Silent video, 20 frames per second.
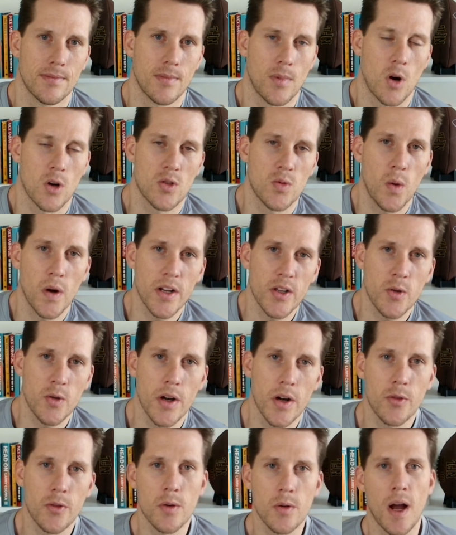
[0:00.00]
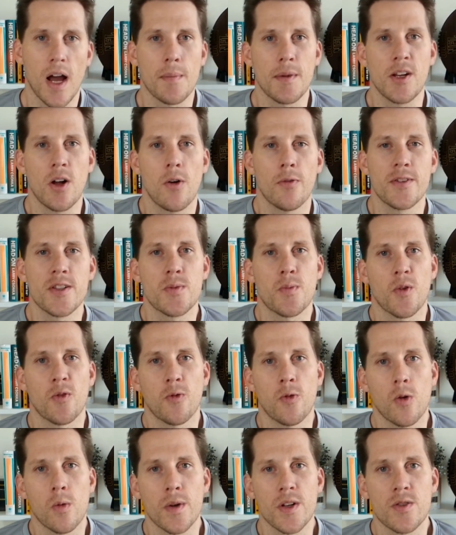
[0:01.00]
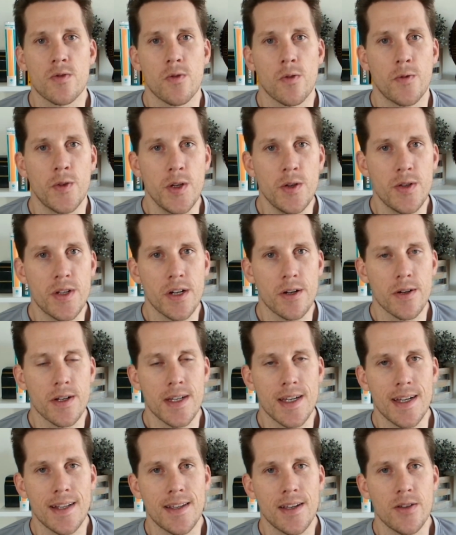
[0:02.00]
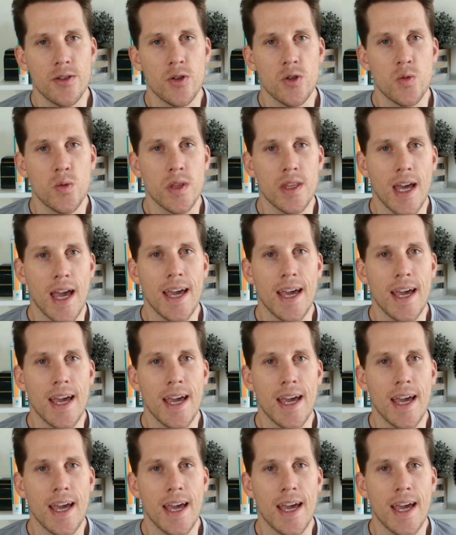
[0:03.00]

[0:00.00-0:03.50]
Our 2023 Miami Dolphins performance review series continues with